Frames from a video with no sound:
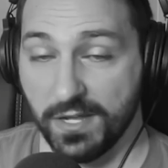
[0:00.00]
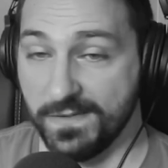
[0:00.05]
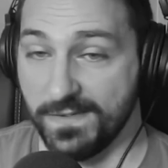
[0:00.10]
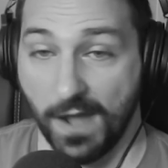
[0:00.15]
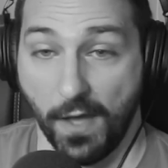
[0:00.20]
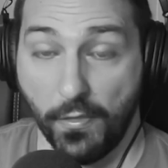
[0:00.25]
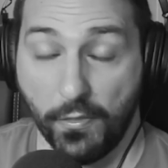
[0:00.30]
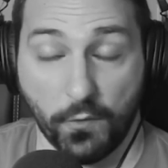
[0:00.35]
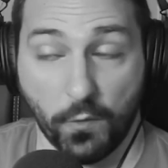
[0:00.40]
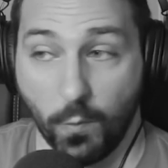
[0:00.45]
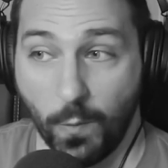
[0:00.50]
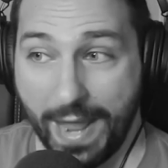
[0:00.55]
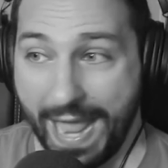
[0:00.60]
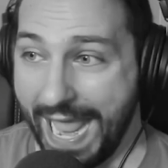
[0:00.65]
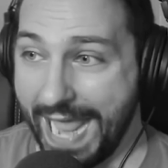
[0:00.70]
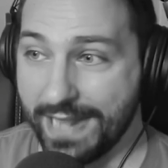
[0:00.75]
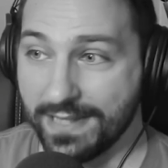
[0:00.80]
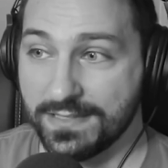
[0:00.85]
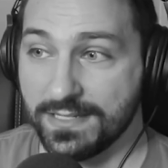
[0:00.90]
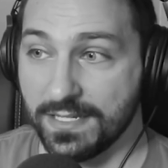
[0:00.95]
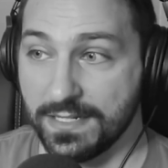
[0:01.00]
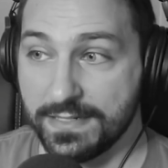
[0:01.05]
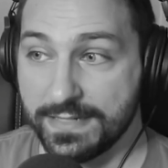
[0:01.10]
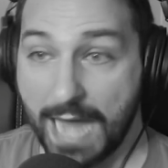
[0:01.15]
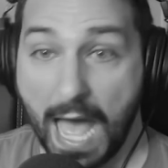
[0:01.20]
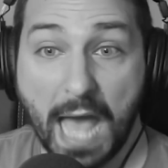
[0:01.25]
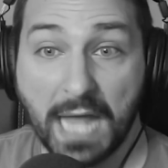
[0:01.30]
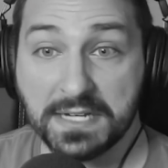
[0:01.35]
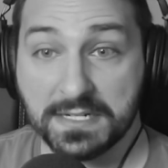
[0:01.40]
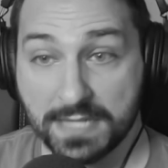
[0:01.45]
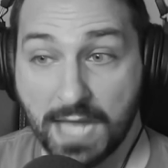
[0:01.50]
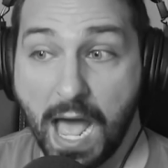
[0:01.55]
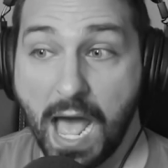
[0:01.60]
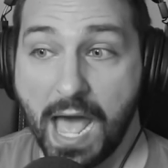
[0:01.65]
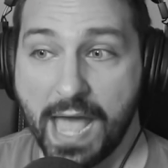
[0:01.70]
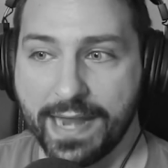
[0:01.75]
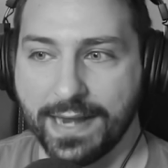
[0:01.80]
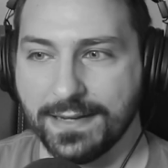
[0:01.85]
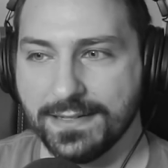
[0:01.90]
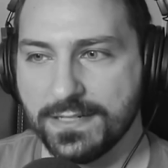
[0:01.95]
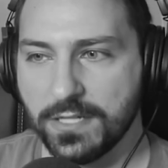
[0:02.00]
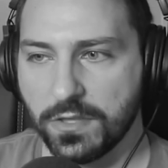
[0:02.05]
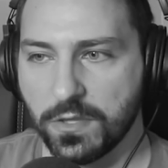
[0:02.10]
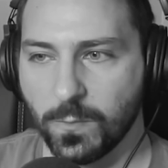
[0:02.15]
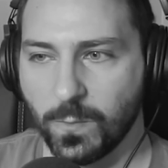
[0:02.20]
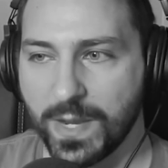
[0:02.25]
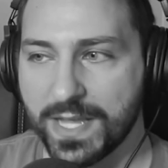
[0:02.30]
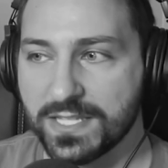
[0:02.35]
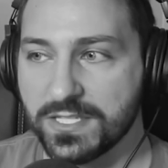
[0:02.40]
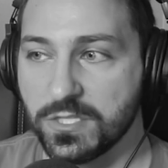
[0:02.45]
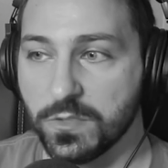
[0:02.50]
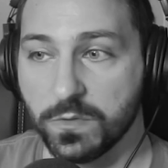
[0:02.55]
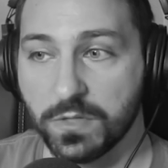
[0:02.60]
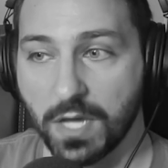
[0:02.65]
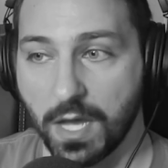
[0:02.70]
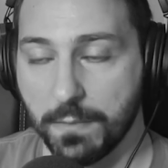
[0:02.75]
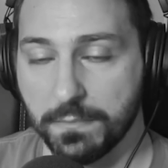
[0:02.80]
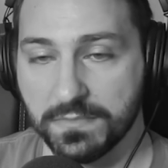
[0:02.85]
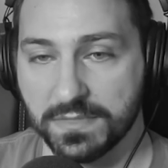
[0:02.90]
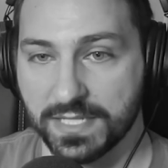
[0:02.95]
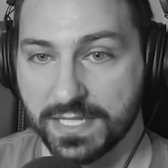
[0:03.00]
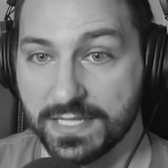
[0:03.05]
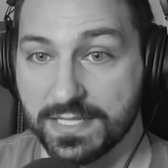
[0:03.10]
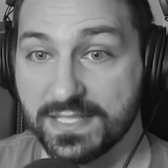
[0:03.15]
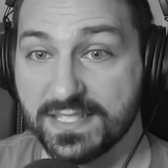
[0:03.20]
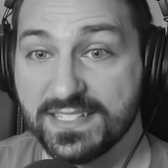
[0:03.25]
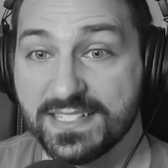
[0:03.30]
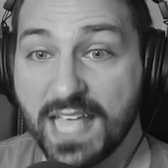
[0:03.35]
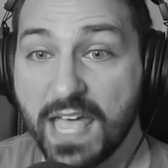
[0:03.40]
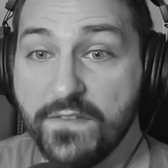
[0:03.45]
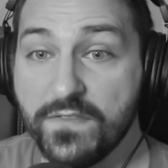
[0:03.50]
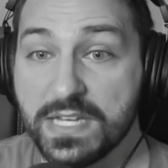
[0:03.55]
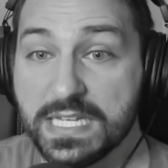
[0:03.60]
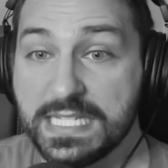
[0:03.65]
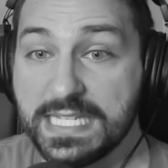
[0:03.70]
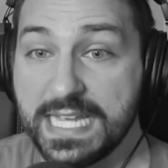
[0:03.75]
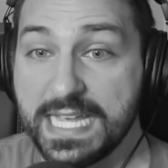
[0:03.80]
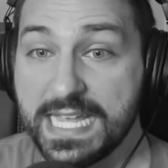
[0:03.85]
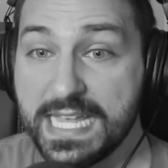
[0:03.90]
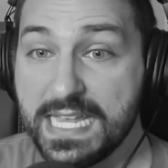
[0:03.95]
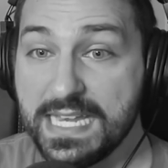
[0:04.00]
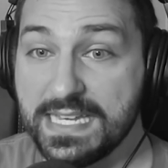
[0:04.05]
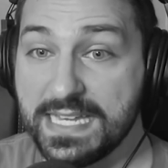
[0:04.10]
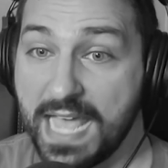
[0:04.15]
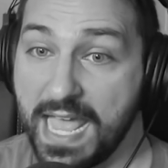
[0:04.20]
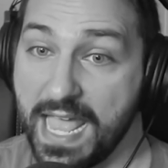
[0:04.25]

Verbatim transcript: another way to not die until the rescue comes in 17